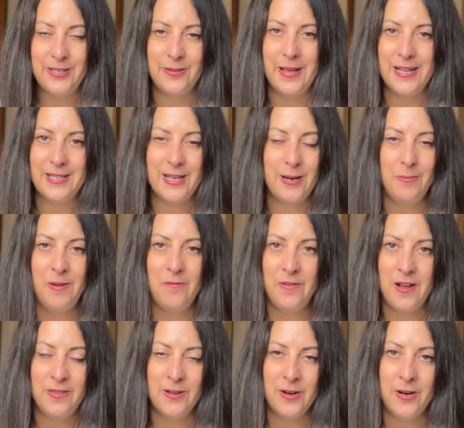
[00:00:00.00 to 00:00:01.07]
so that's going to be
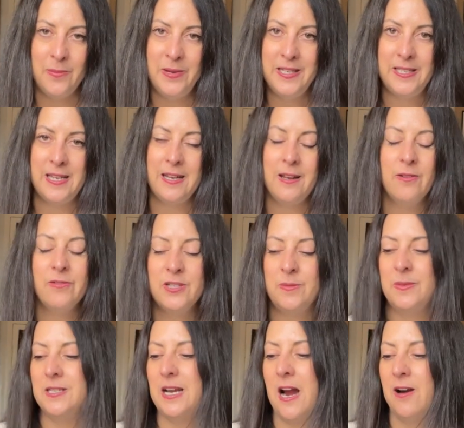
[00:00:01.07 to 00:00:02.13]
fun. They're going to be singing
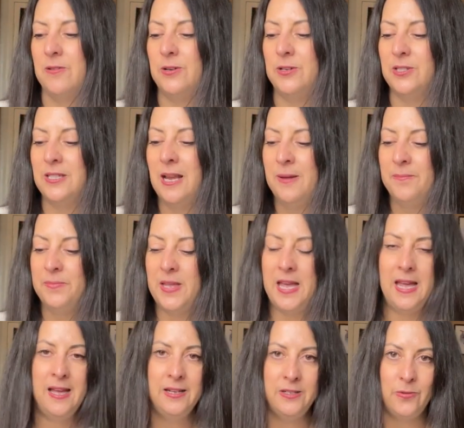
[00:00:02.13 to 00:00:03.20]
Christmas carols,
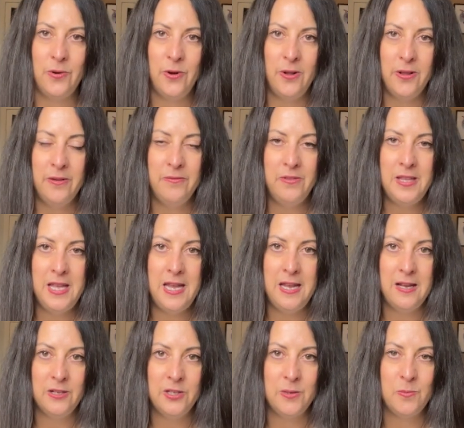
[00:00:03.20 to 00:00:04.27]
and all of
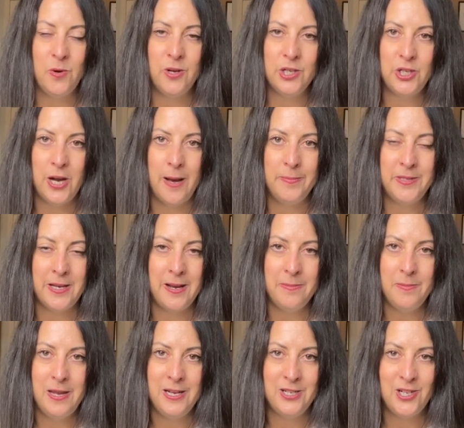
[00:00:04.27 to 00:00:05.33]
the small shops
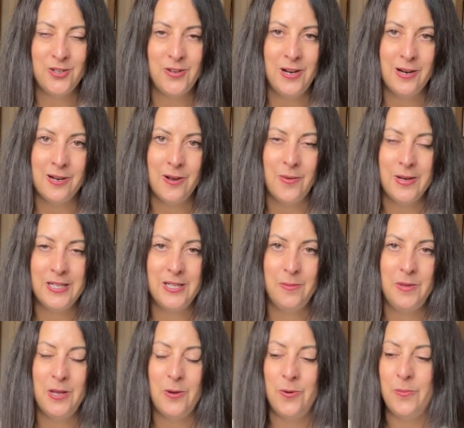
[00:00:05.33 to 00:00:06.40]
on Main Street are going to
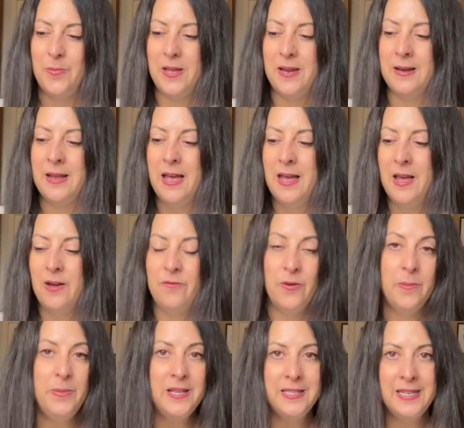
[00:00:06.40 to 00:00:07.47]
be open for
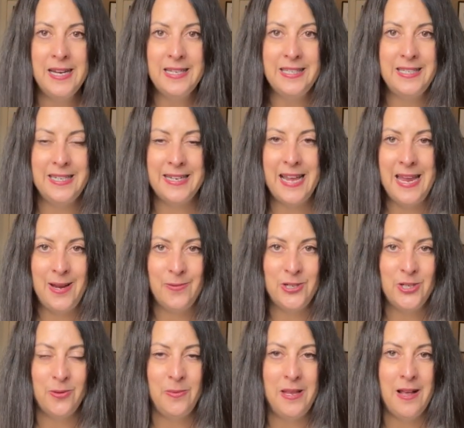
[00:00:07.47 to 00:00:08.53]
business tonight,
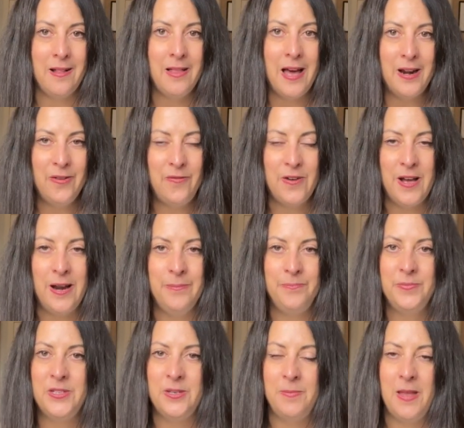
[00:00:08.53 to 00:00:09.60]
which will be a lot of
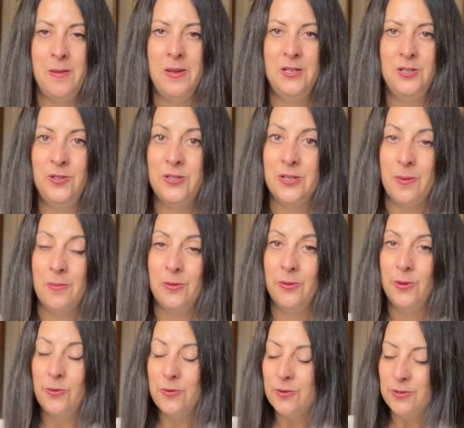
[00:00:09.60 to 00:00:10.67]
fun to maybe do some
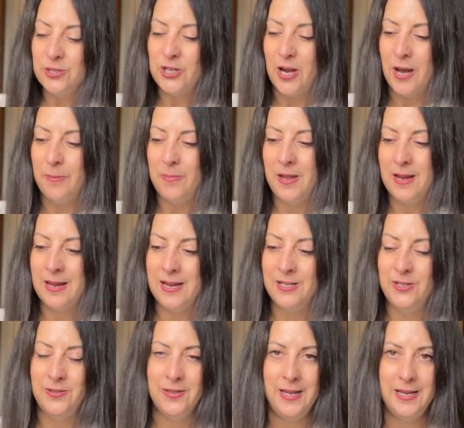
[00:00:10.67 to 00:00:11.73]
local shopping. I
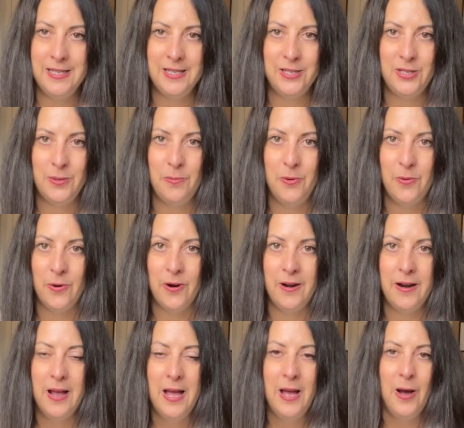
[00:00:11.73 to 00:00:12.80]
do like to support
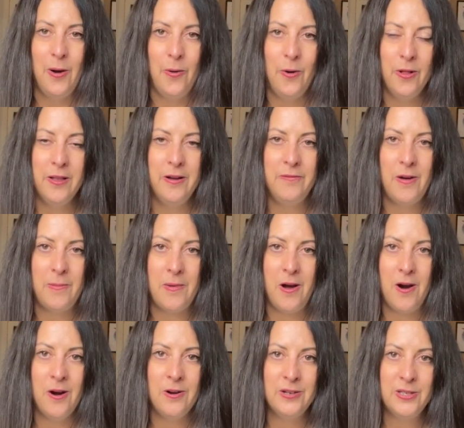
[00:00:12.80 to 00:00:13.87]
all of
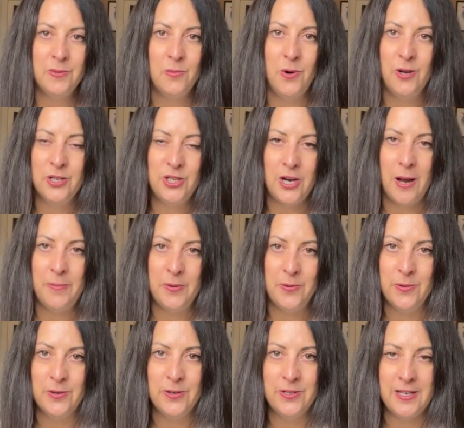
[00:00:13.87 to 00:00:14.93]
our small shop
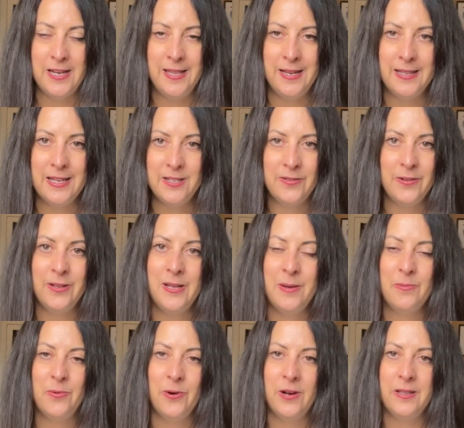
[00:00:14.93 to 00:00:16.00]
owners. I think that's really
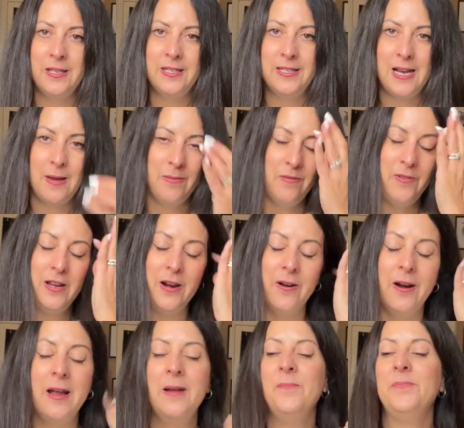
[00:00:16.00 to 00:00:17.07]
important this time of
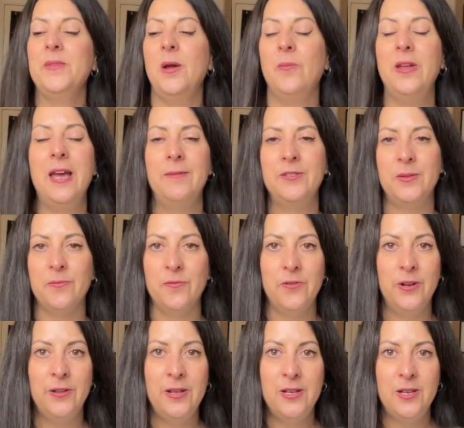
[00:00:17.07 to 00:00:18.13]
year. And we have some
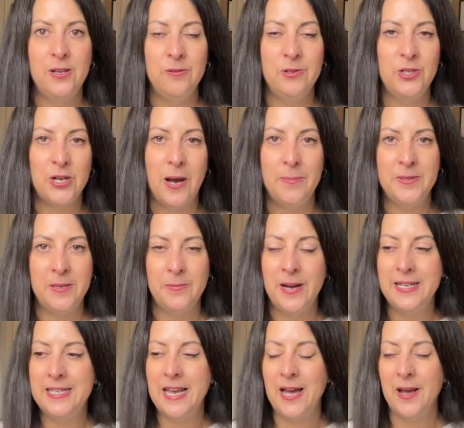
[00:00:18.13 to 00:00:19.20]
really cute shops in my
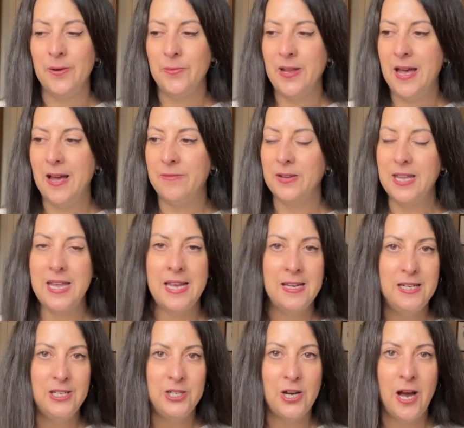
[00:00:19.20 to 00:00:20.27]
town. We have a
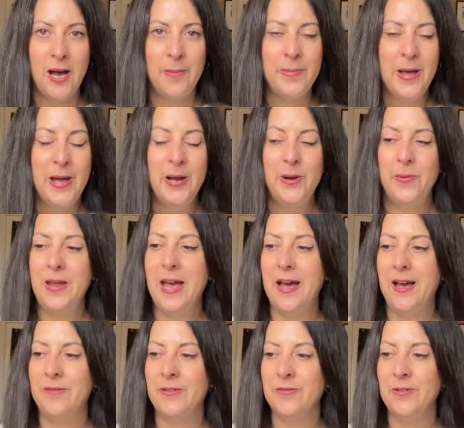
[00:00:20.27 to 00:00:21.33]
candy shop. We
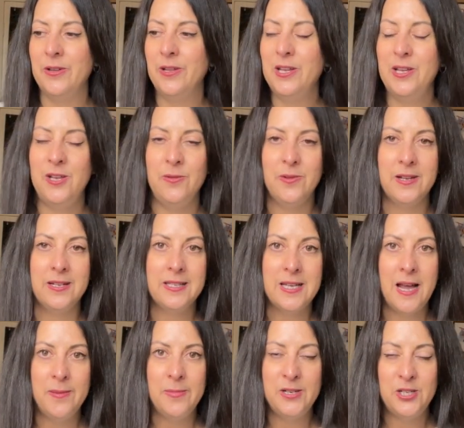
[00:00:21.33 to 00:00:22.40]
have a really cute
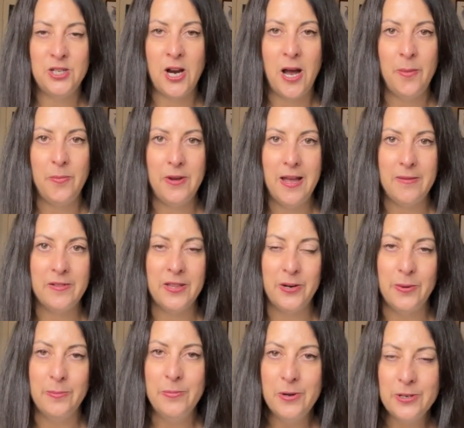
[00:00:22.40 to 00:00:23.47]
consignment shop. We have a
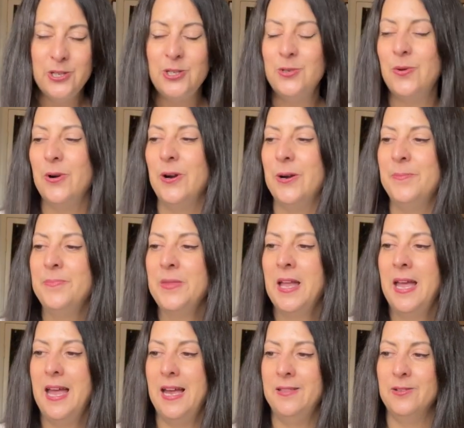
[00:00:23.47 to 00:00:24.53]
little bookstore,
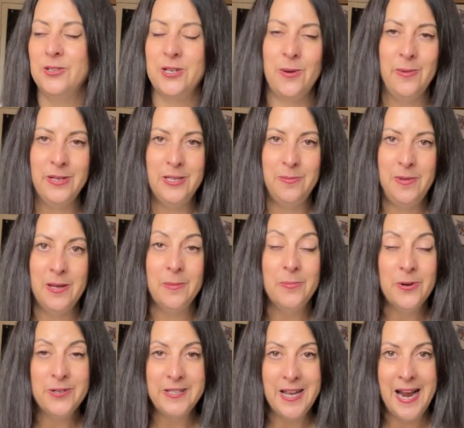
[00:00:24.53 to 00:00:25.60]
and there's going to be a
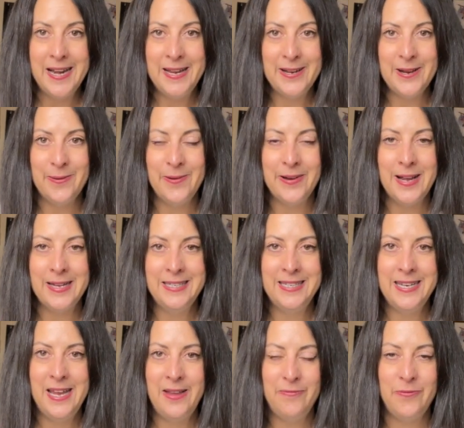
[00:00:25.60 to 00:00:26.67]
book signing going on
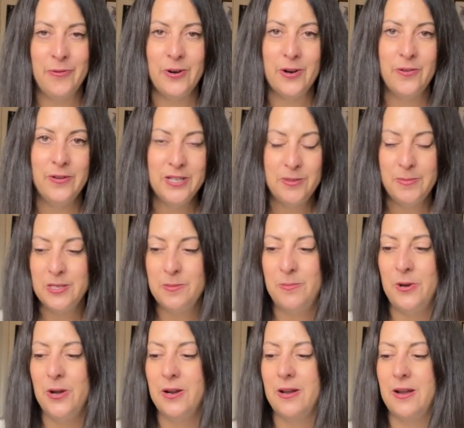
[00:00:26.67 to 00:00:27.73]
tonight for a Christmas
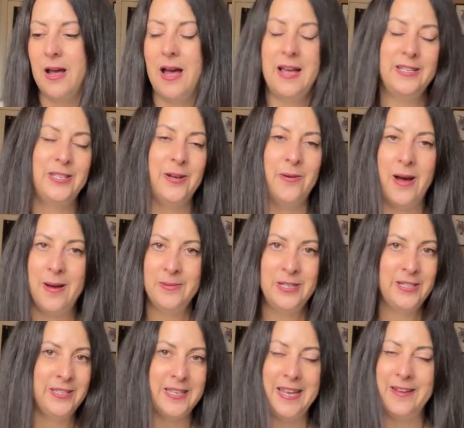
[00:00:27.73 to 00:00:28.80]
book. So I'm
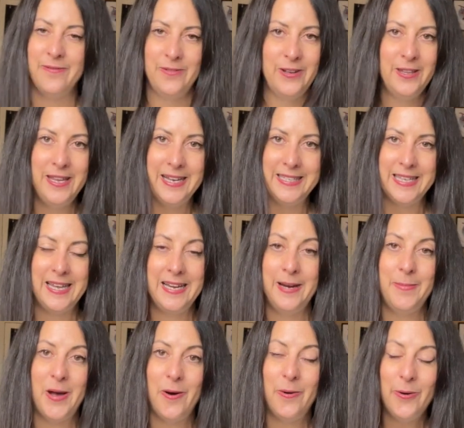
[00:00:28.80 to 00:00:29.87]
just like really excited
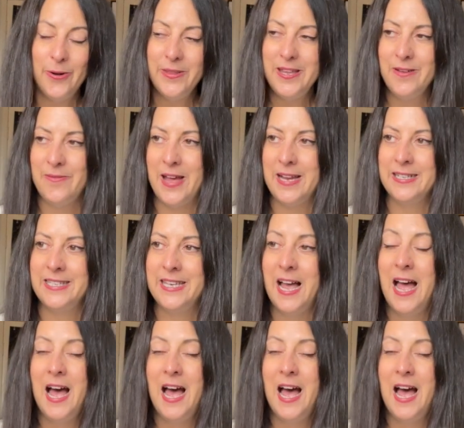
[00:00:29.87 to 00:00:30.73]
about all the events.